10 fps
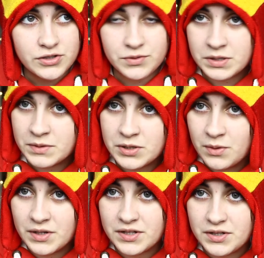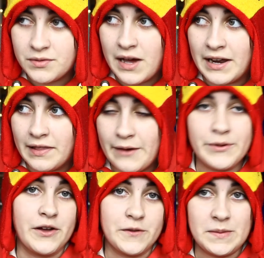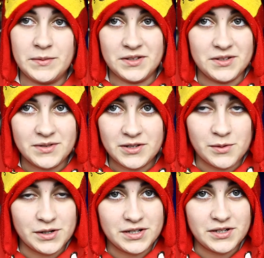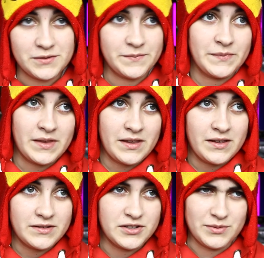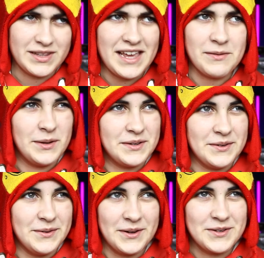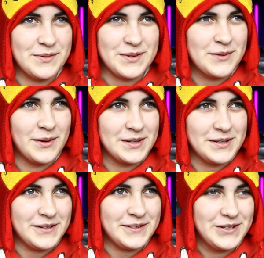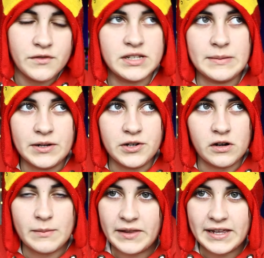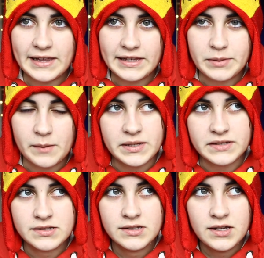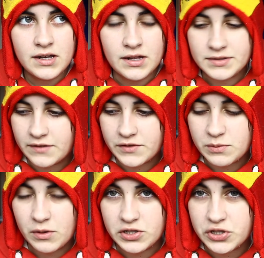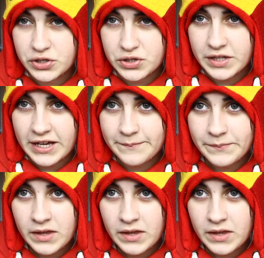doing what you want to do and allowing other people to do what you want to do. To do what they want to do, not to do what you want to do. Obviously, I'm not talking about like killing puppies and stuff, because you probably shouldn't do that.